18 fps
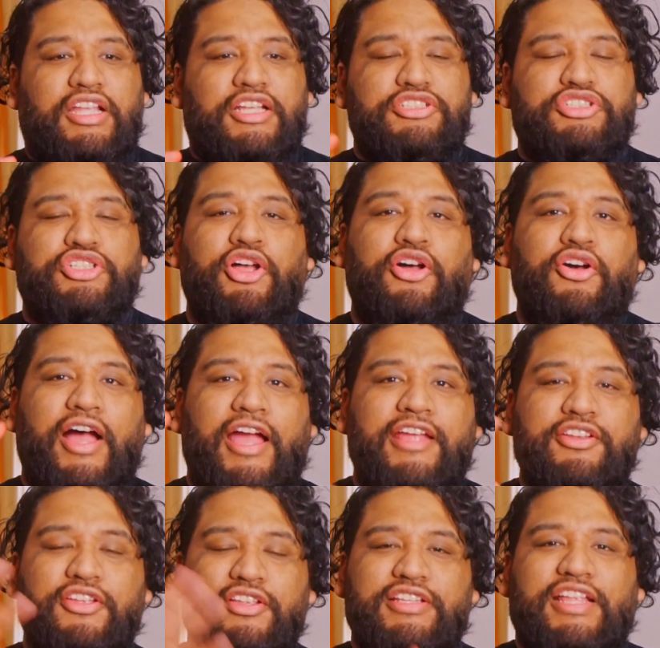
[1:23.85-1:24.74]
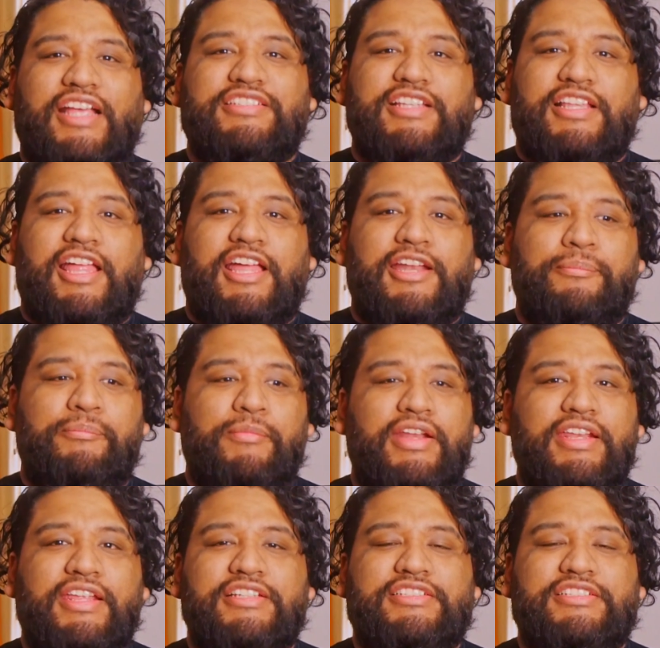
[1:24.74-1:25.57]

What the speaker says: So I know that's a lot of money.